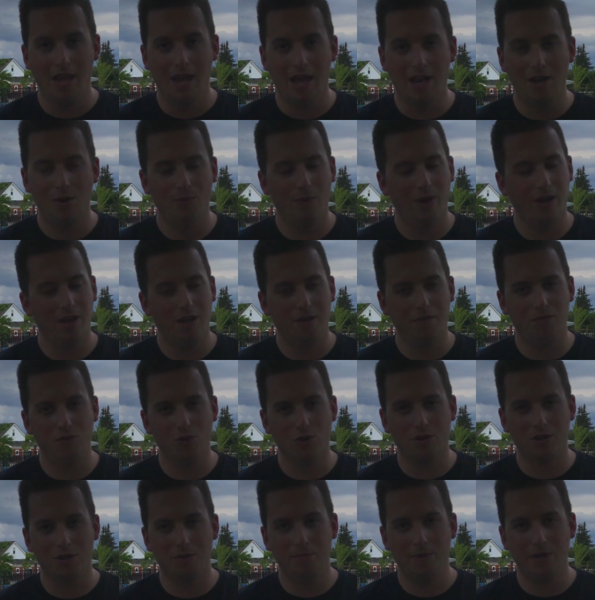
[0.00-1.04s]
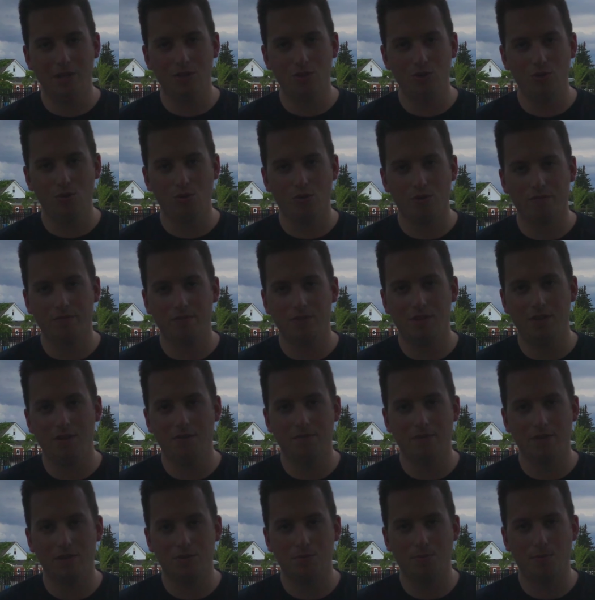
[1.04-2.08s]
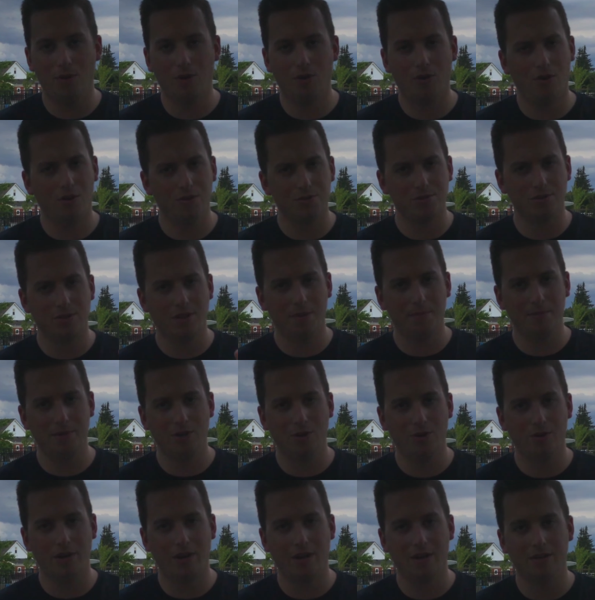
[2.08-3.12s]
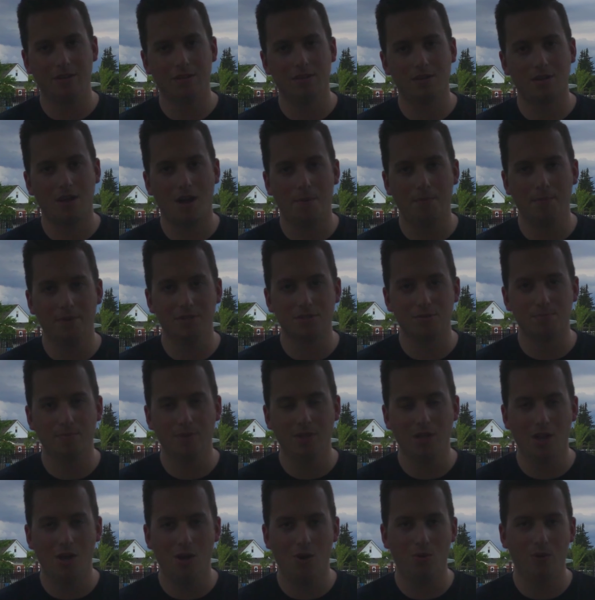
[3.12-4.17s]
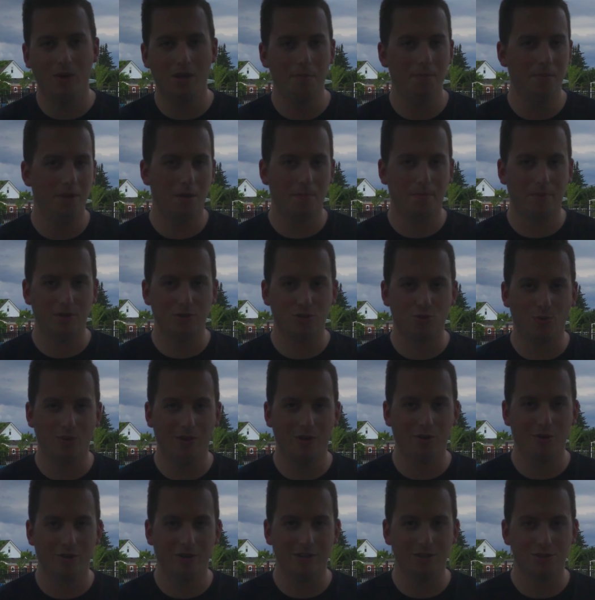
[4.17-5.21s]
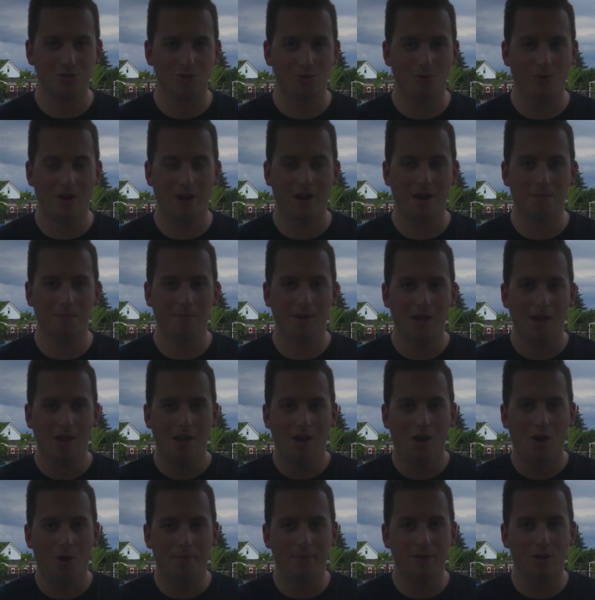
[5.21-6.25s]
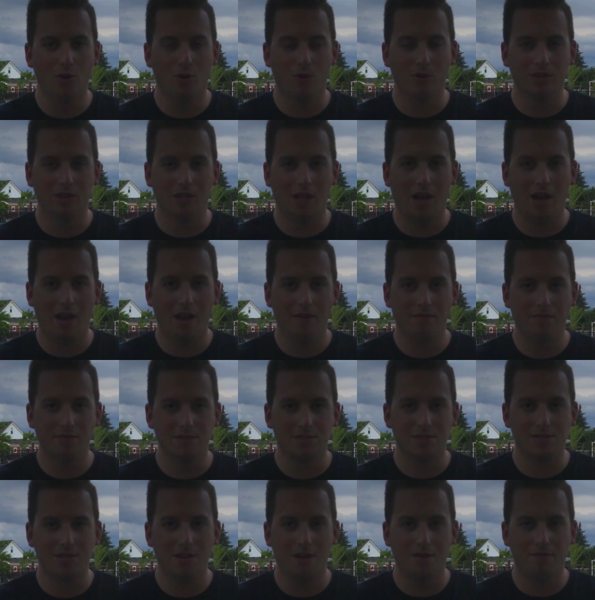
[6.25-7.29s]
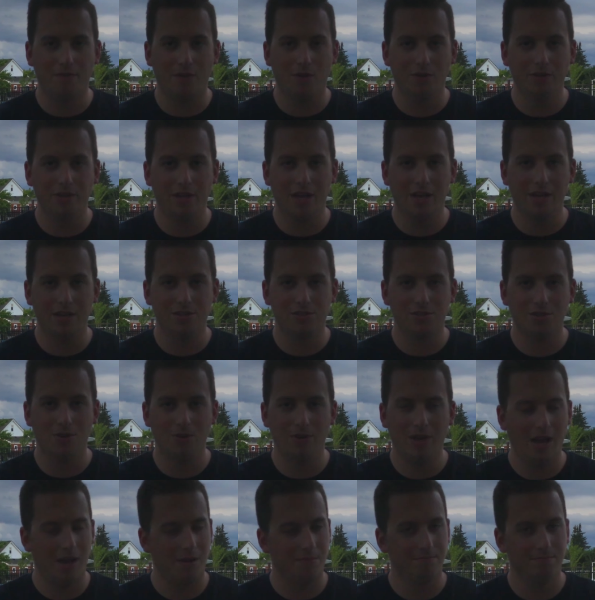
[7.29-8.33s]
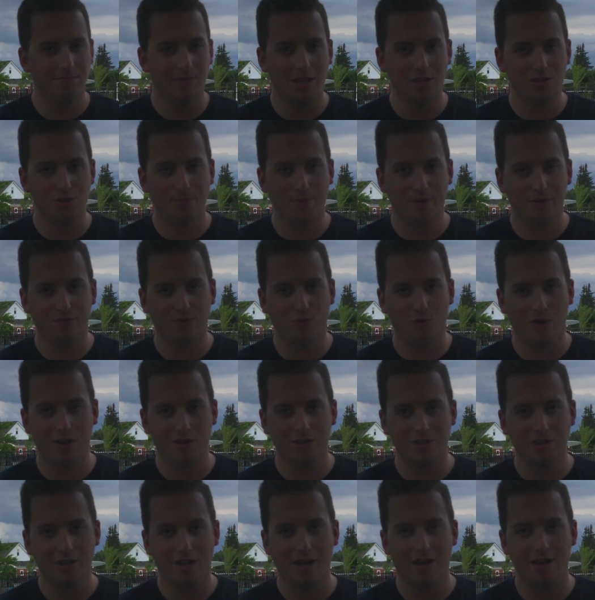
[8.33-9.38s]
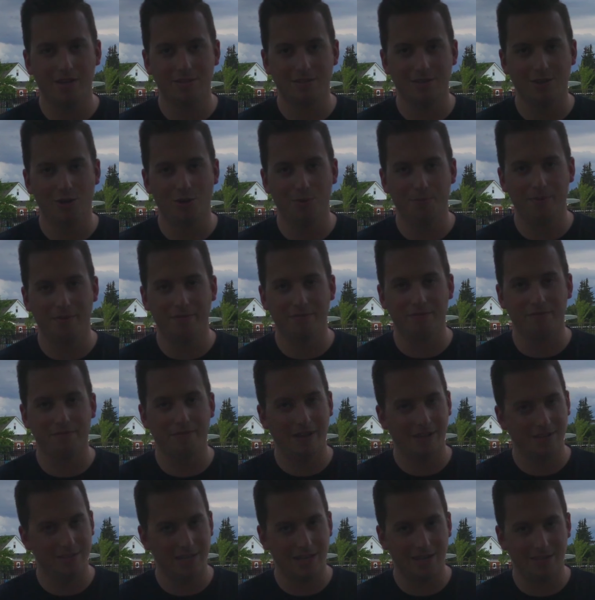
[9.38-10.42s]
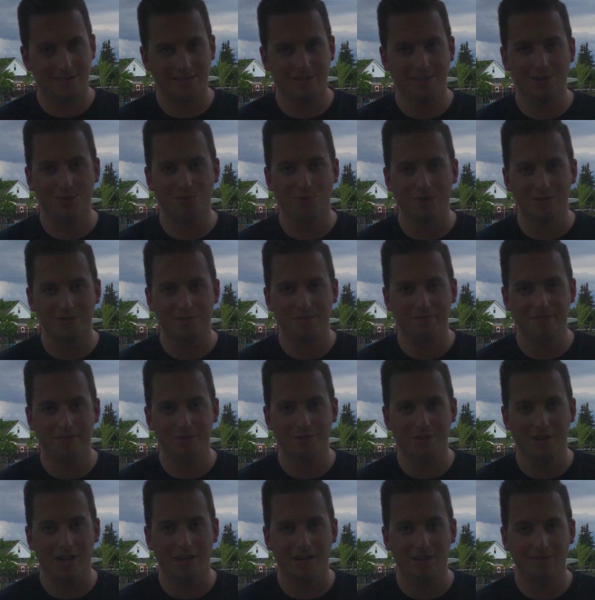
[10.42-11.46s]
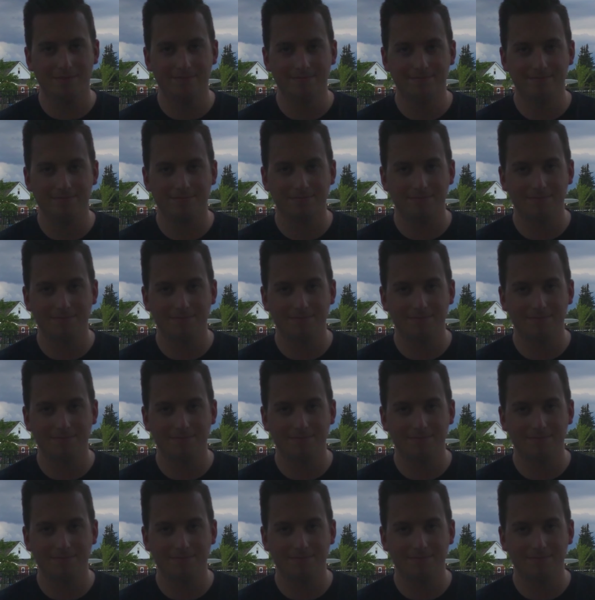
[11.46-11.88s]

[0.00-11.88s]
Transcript: Anyway, if you're going to be in New York for the event tomorrow, also let me know down in the comments below. Hit me up on Twitter and Instagram. I'll be going live and stuff all day. So yeah, thanks so much for watching, guys, and I hope you have a fantastic rest of your day.